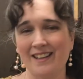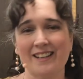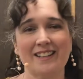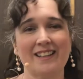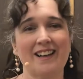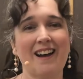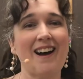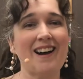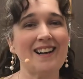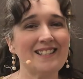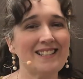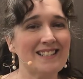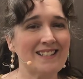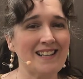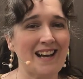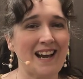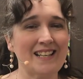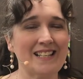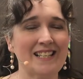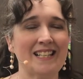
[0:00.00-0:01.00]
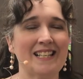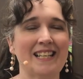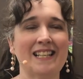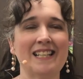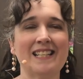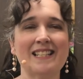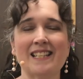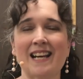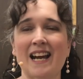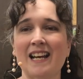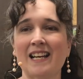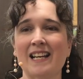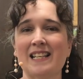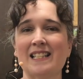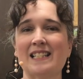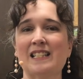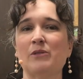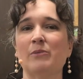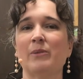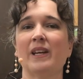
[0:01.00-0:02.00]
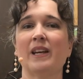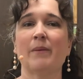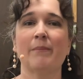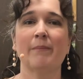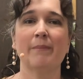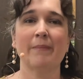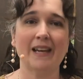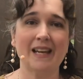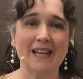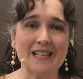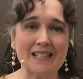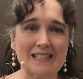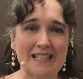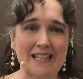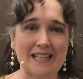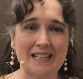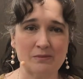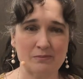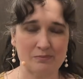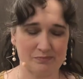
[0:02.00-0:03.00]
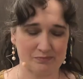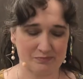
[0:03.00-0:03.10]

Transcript: God designed it, and He designed us to be amazing.